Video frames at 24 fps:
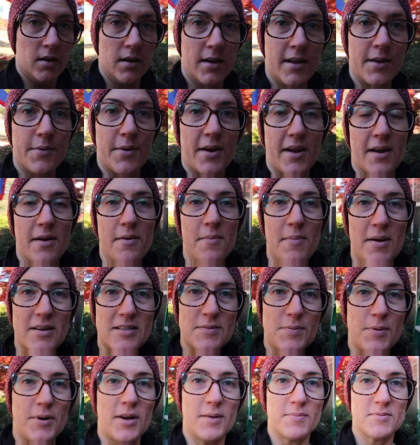Anyway, I'm about
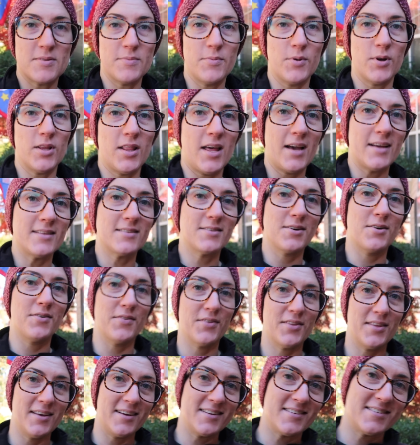to put up some more lights
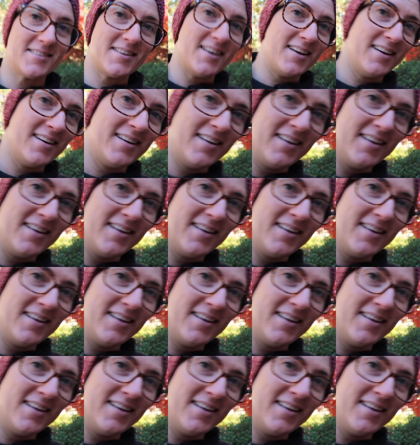over this